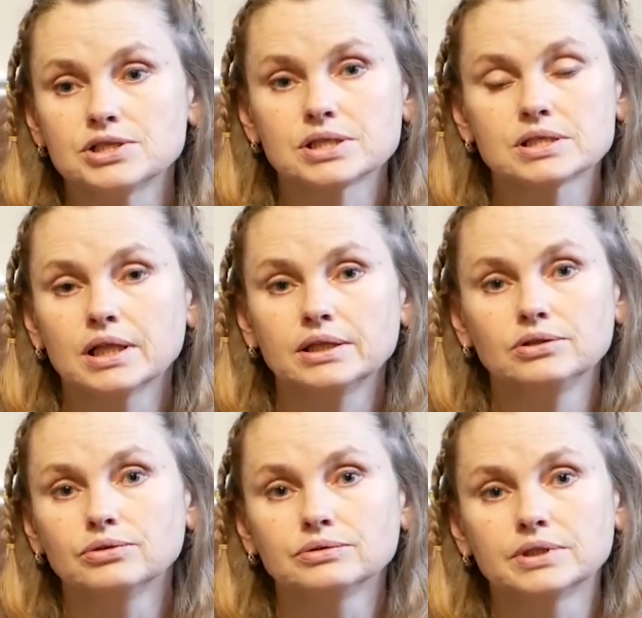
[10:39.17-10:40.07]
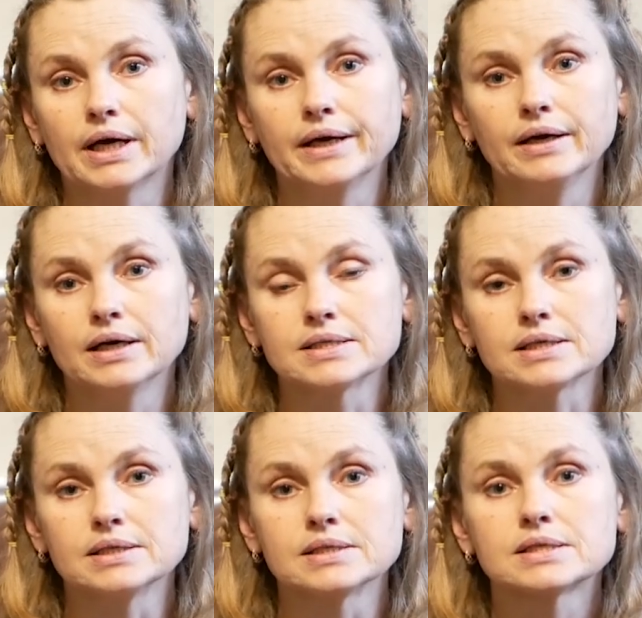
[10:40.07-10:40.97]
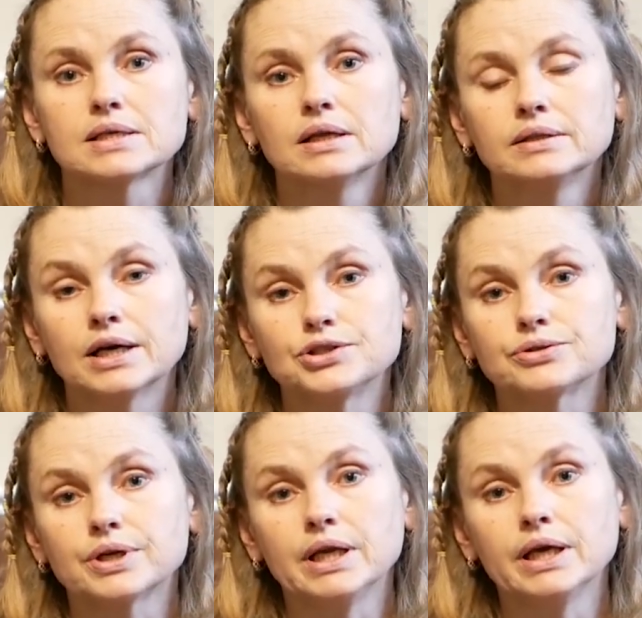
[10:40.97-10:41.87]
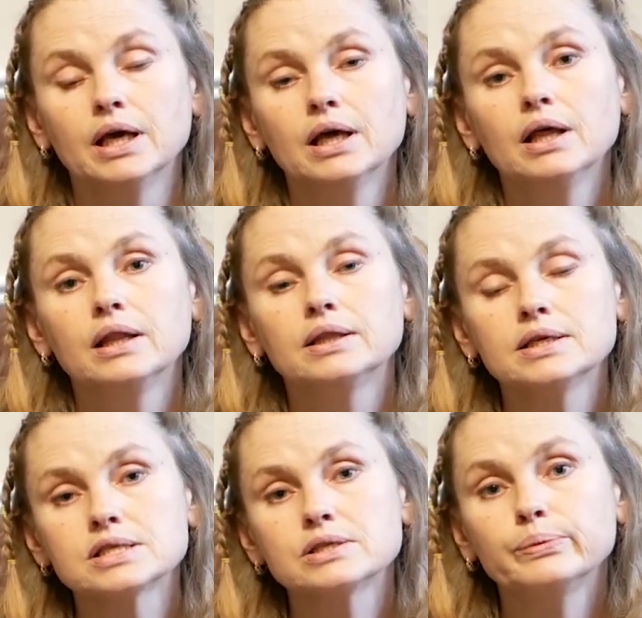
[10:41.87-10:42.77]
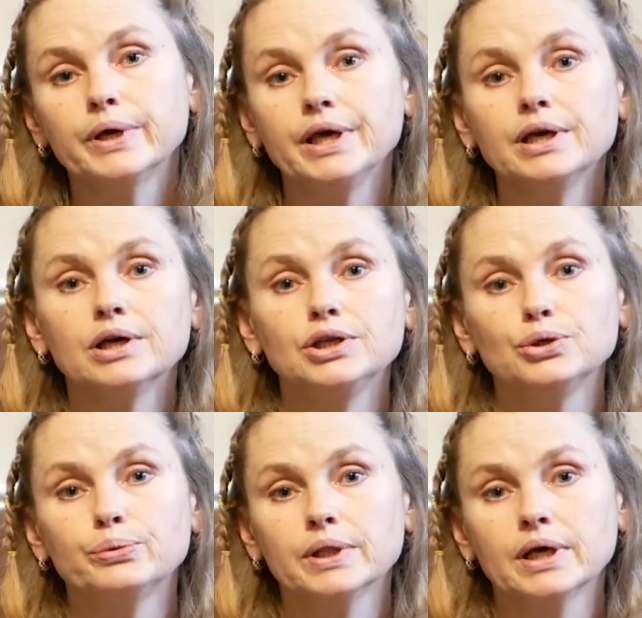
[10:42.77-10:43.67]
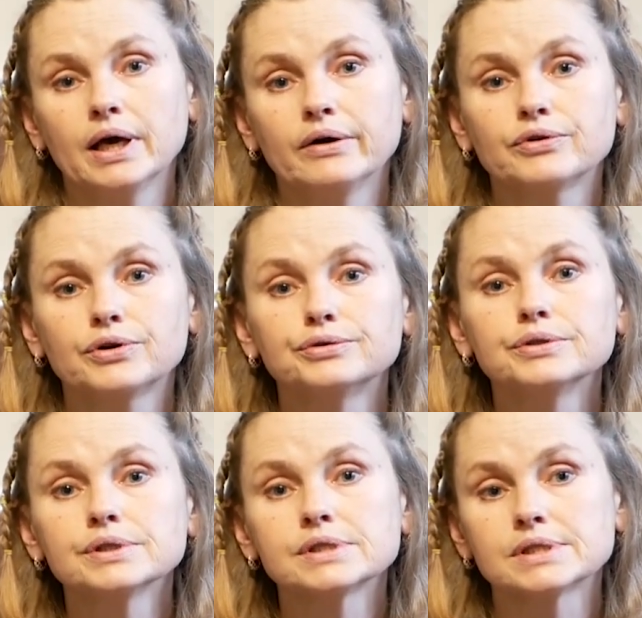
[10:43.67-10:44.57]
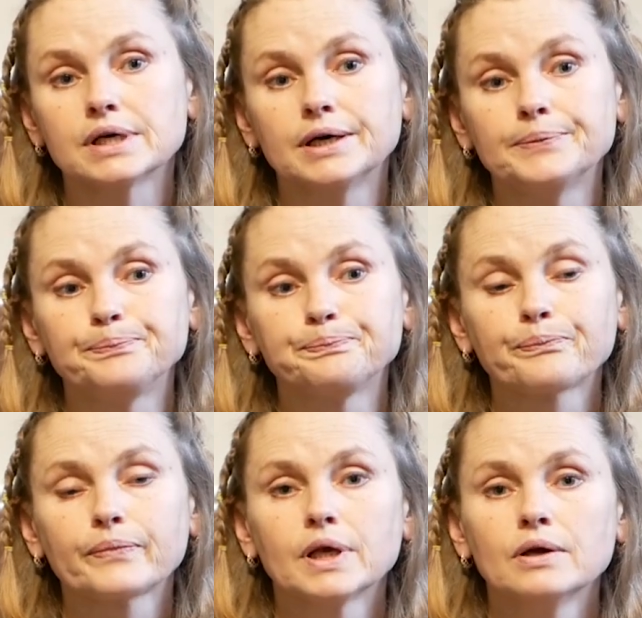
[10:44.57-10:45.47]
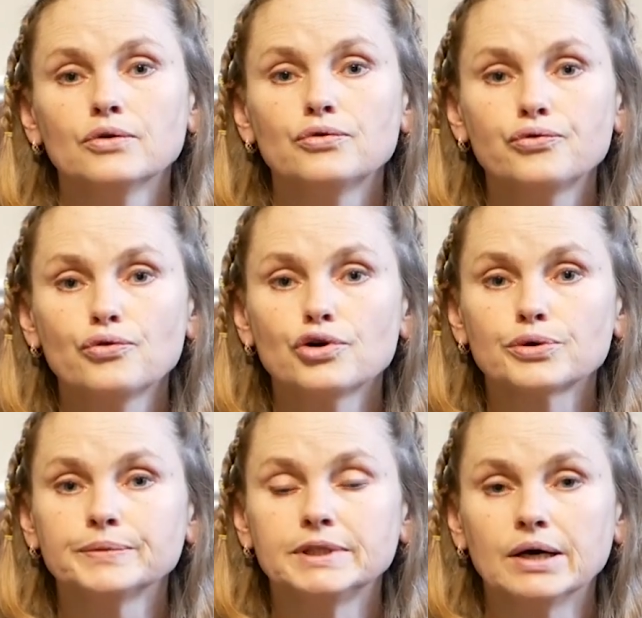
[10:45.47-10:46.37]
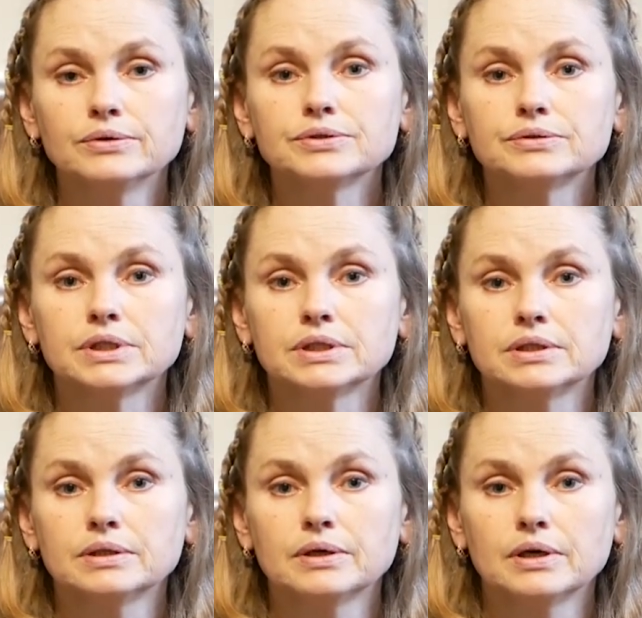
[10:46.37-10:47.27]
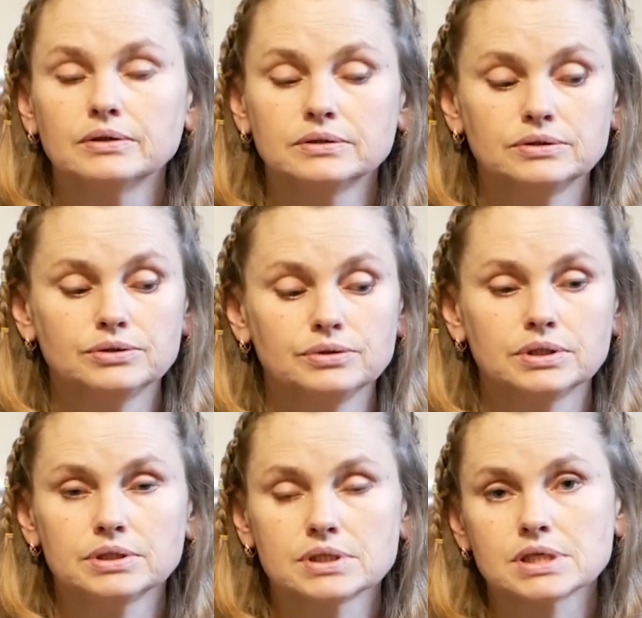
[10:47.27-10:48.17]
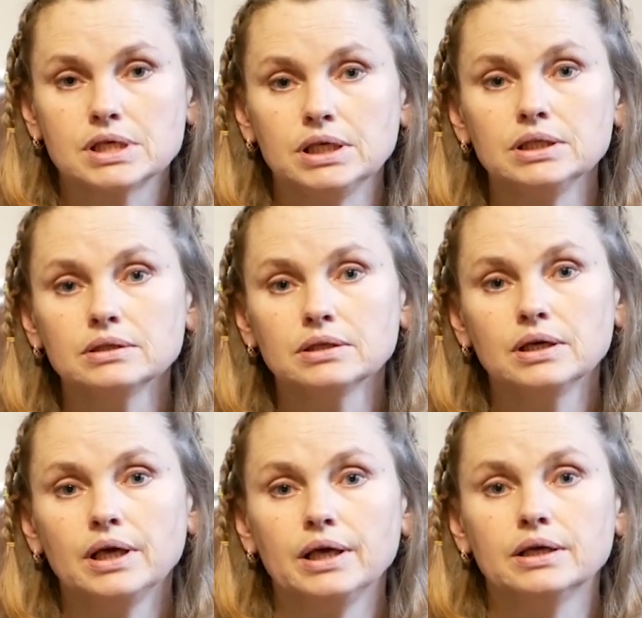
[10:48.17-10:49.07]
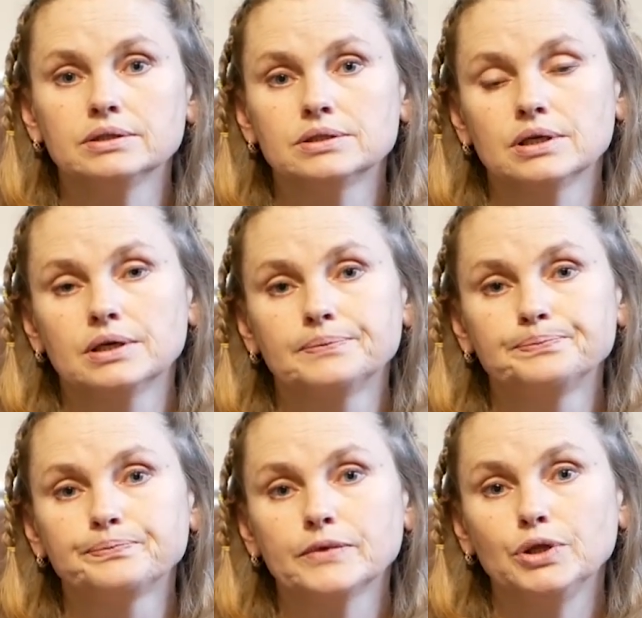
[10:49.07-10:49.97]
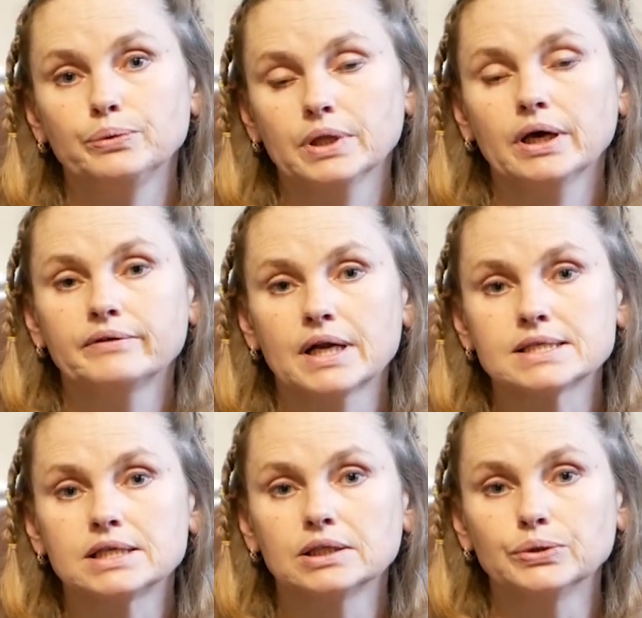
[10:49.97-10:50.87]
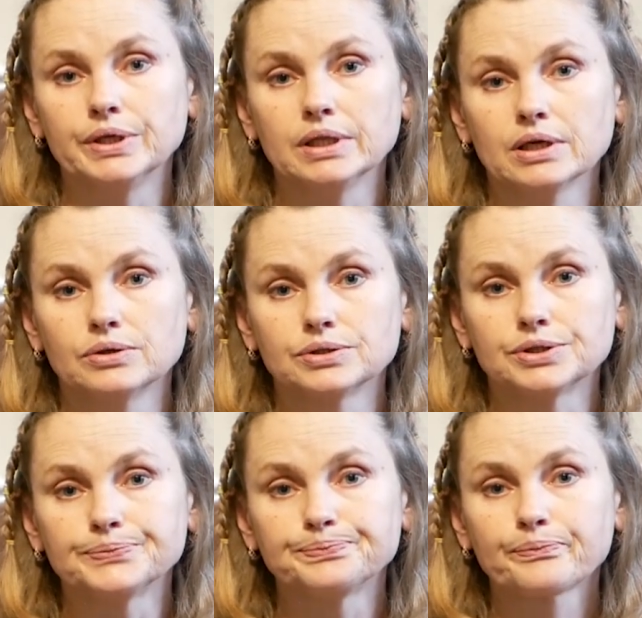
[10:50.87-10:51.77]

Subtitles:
Just let the dog dry as is naturally. This way you will have curls form down to the skin, and you will have rustic looking Lagotto.